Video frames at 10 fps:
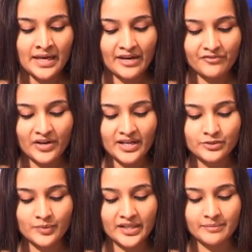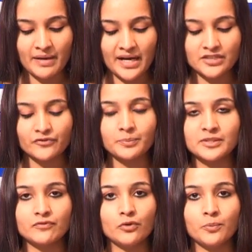FIs were net buyers of
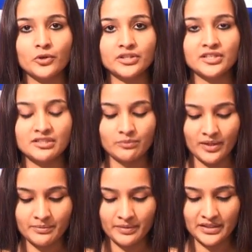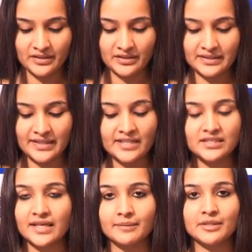Rs 4.31 billion in the cash
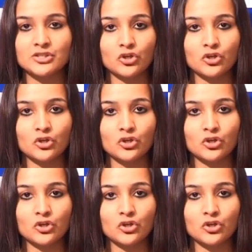segment